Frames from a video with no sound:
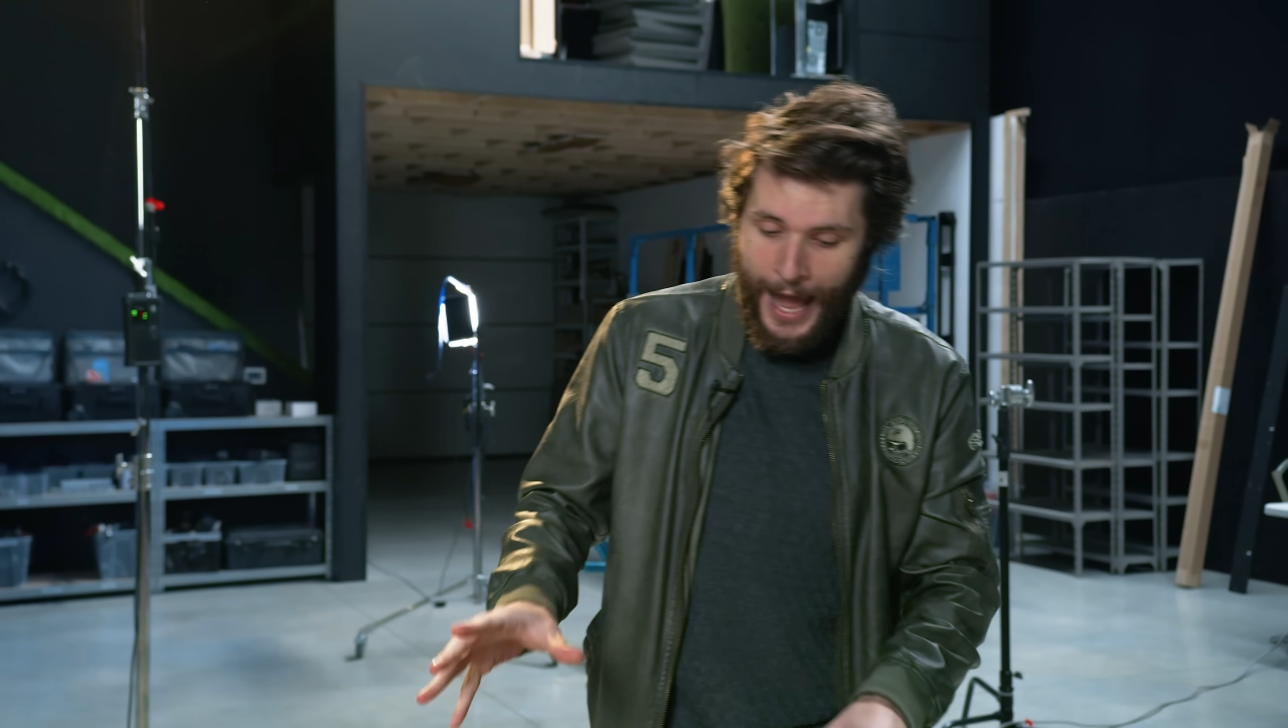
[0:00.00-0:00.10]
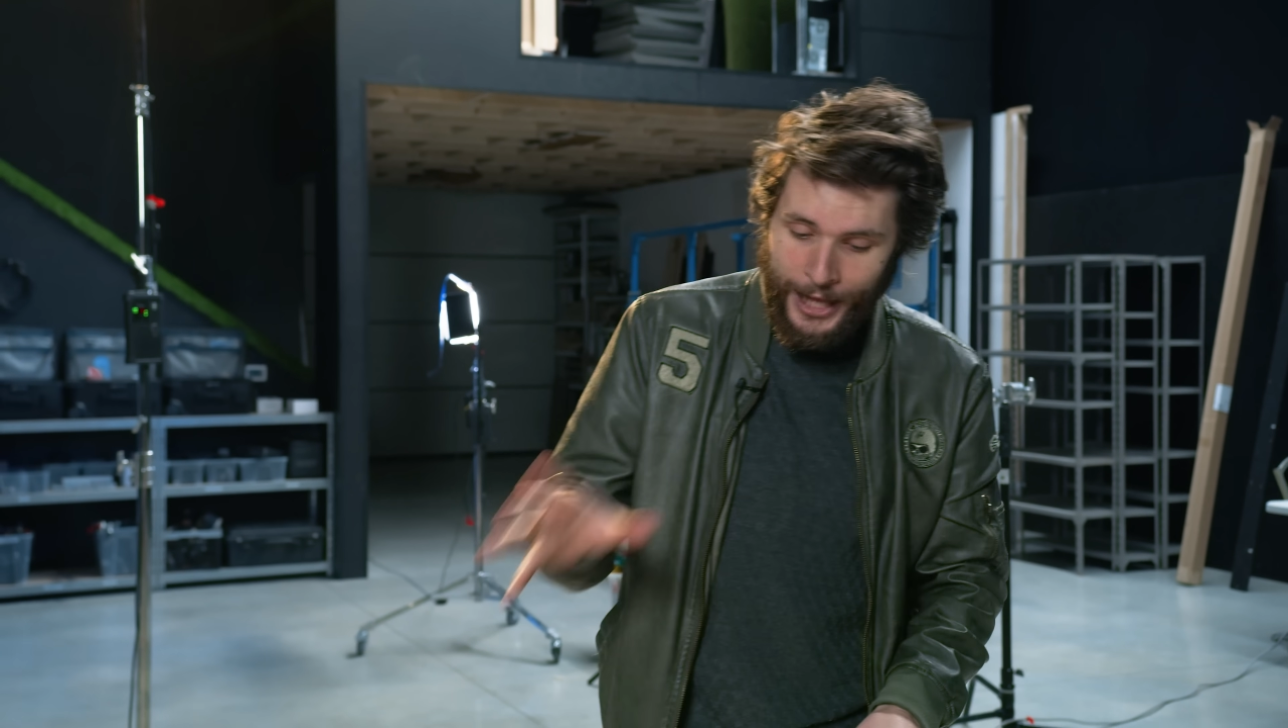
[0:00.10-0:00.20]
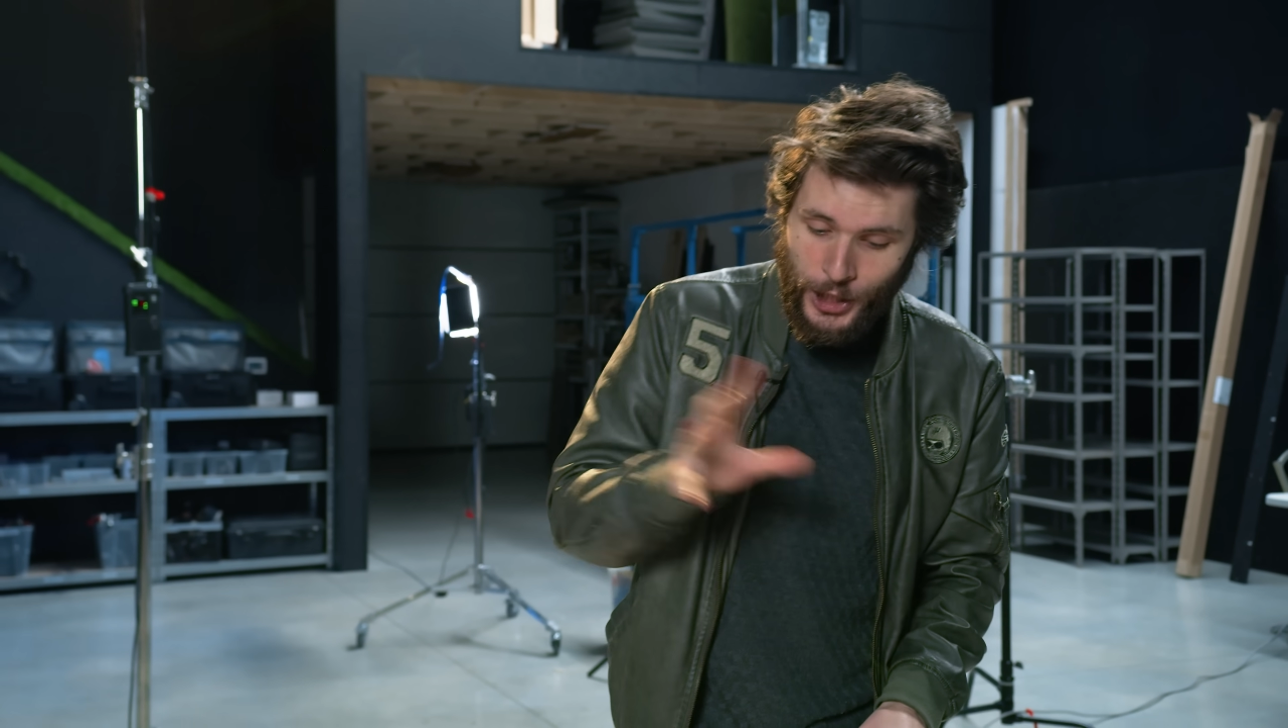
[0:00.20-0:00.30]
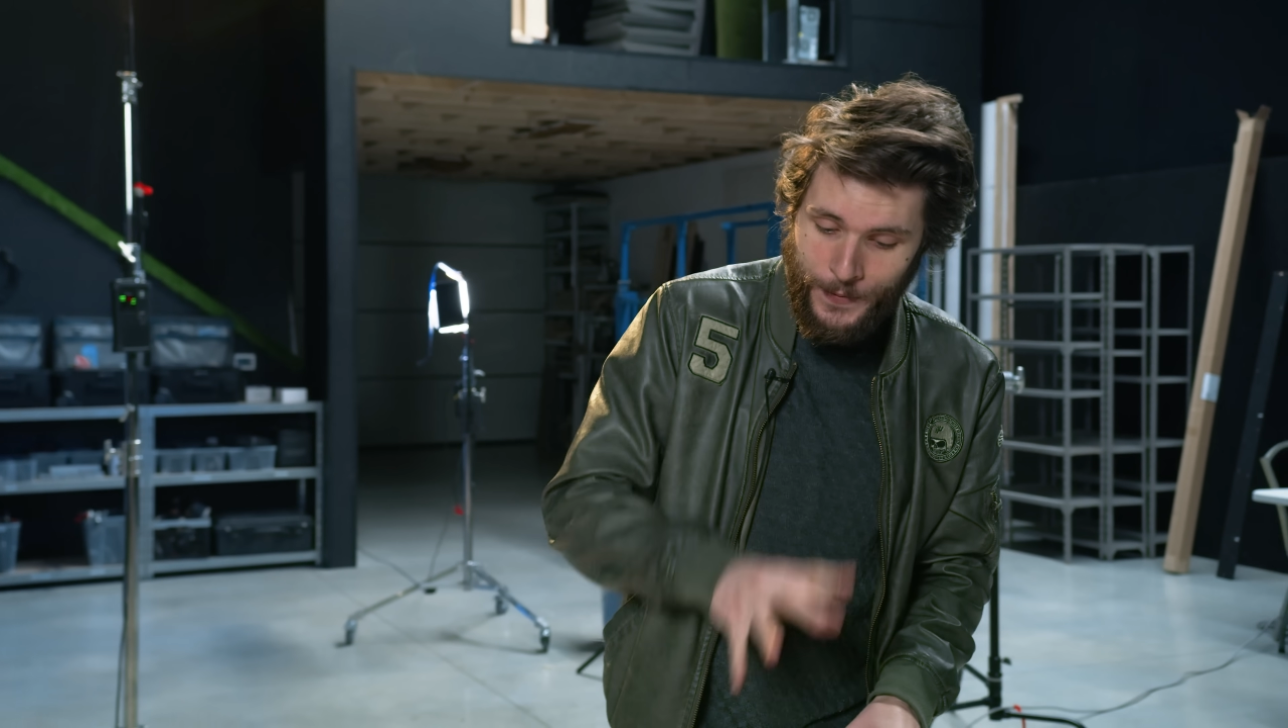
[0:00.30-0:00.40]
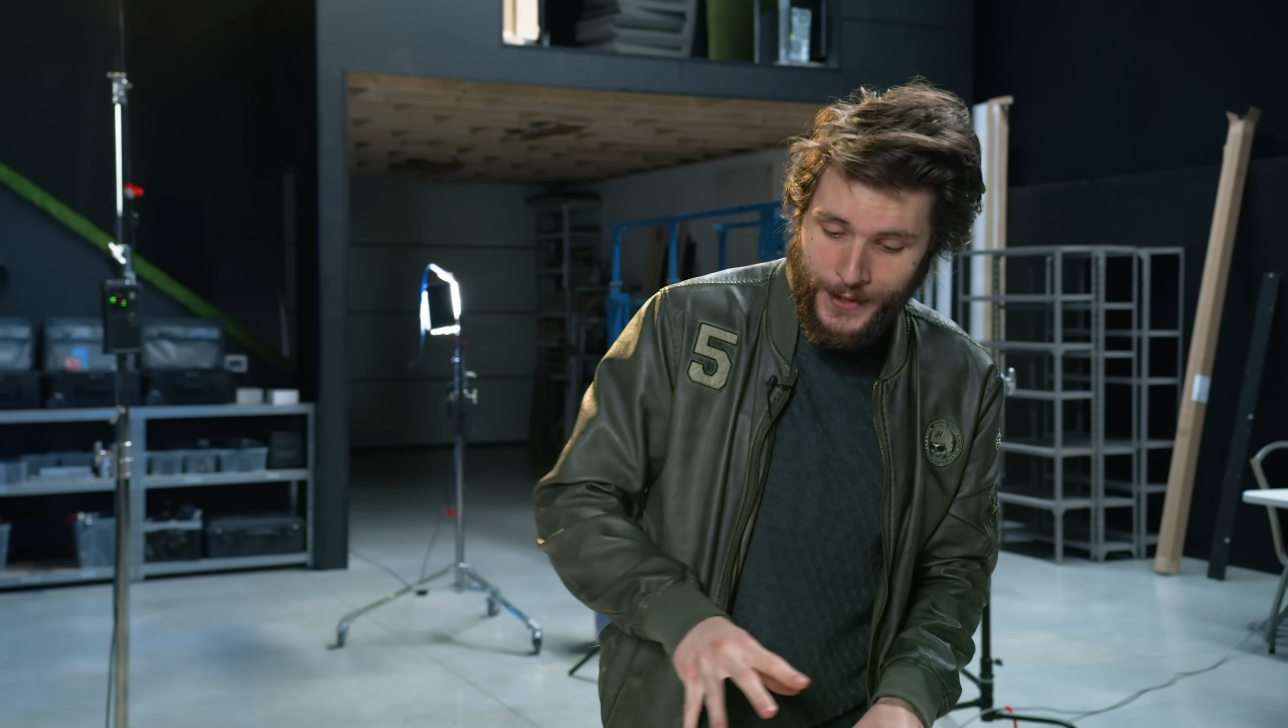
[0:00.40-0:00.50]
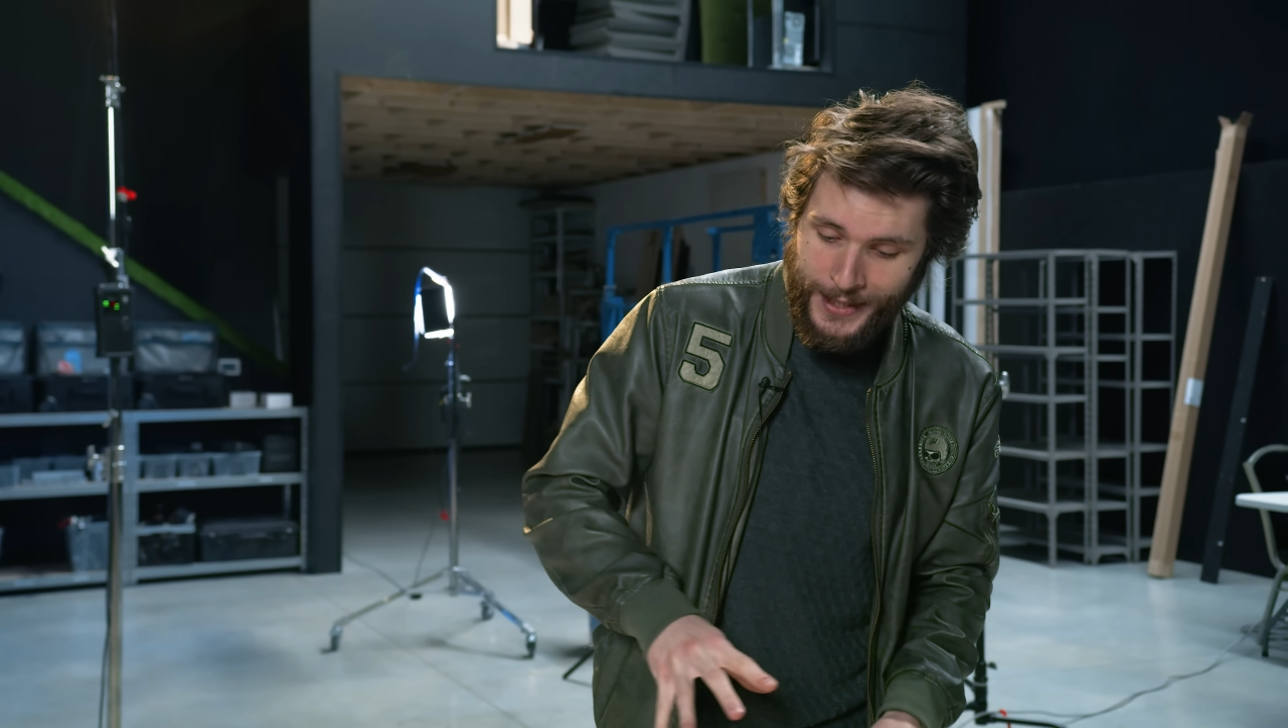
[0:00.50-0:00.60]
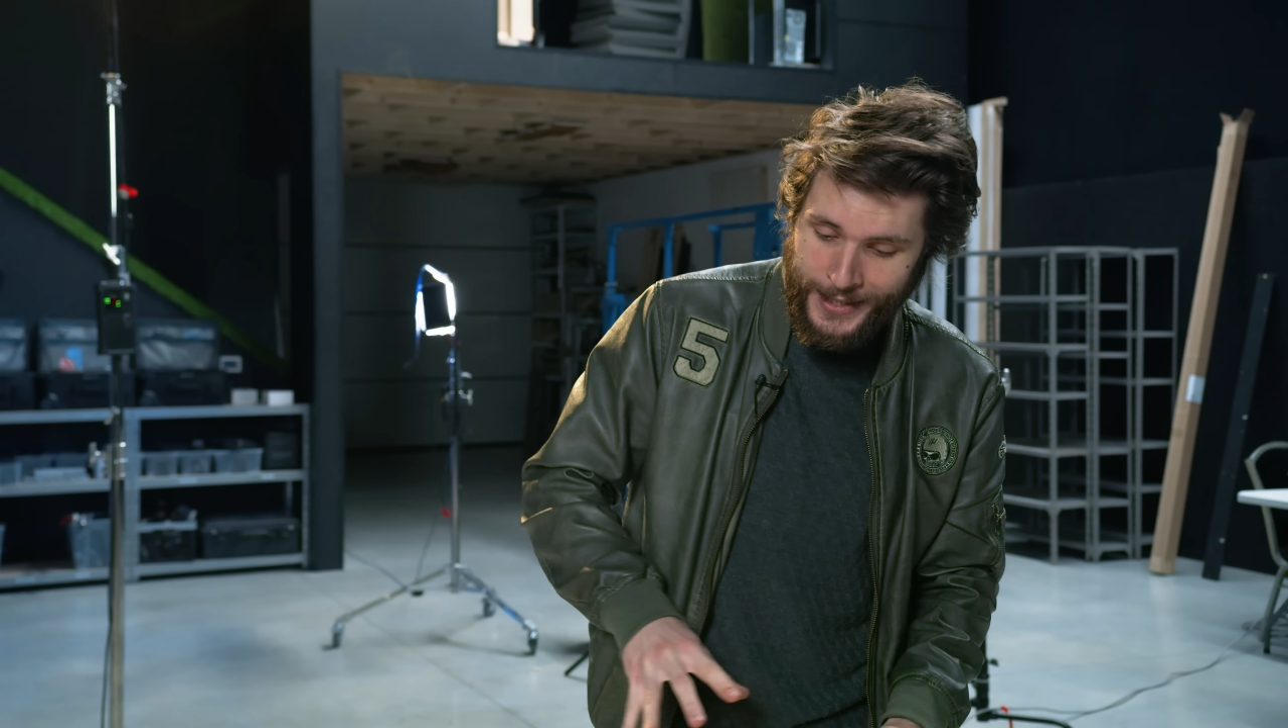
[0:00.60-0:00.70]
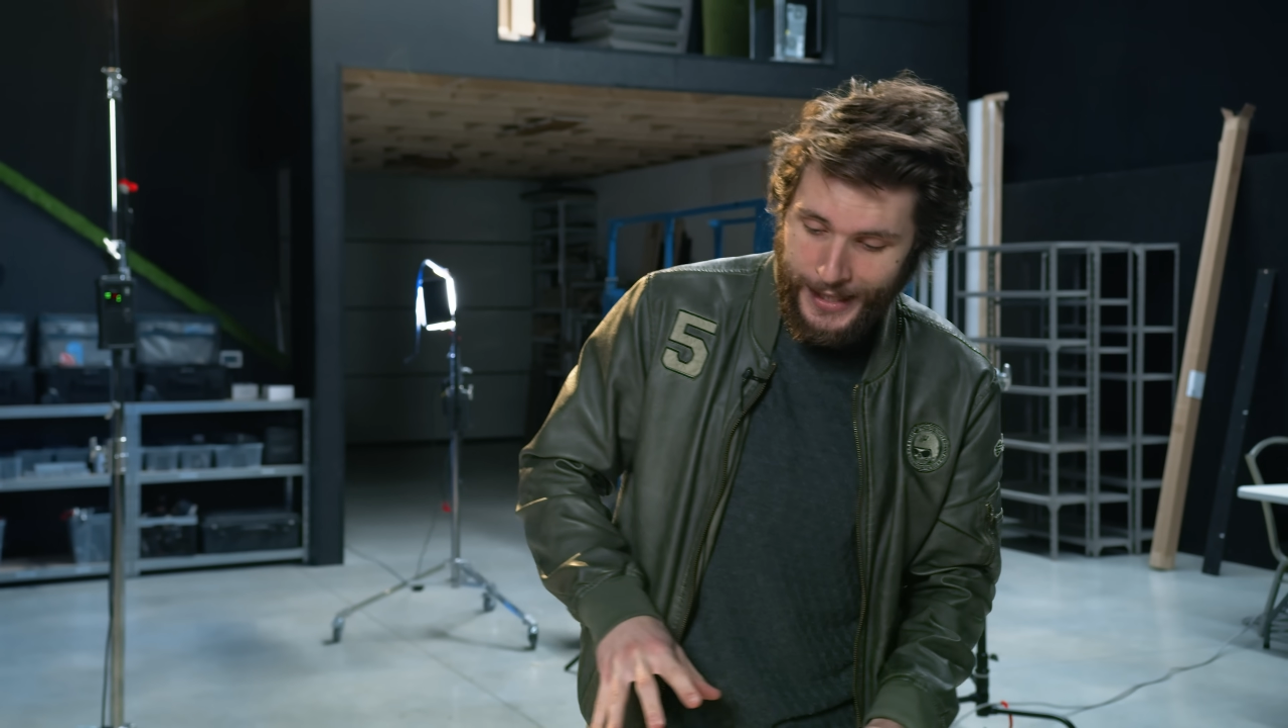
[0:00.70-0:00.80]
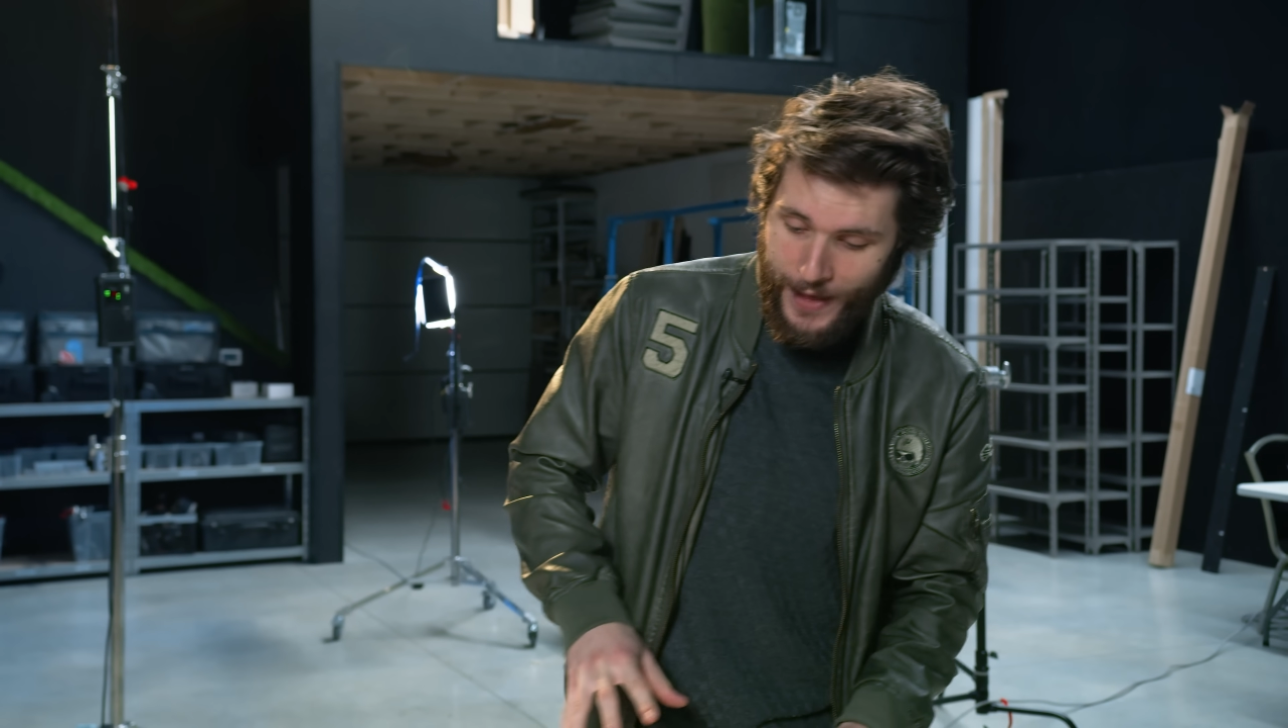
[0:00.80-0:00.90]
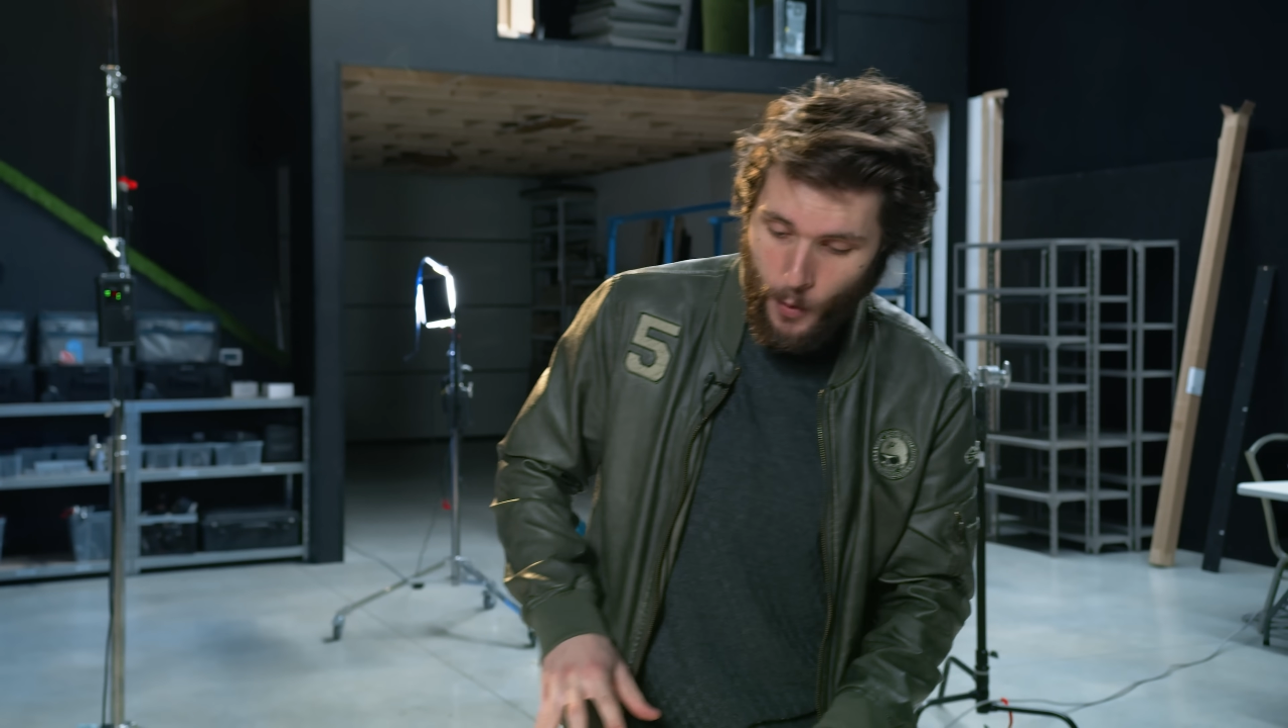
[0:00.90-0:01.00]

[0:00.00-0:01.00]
and you've just seen